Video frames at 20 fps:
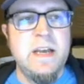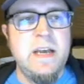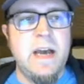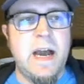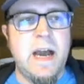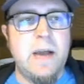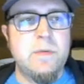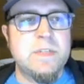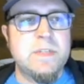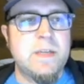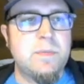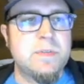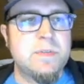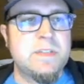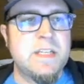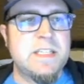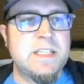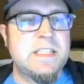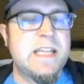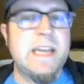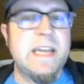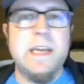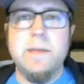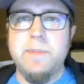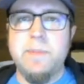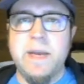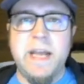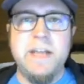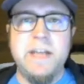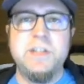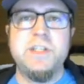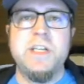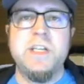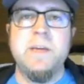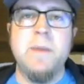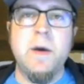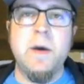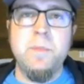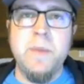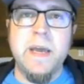I was able to send up an
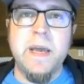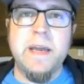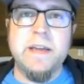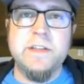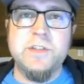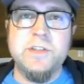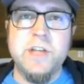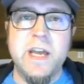HTML page,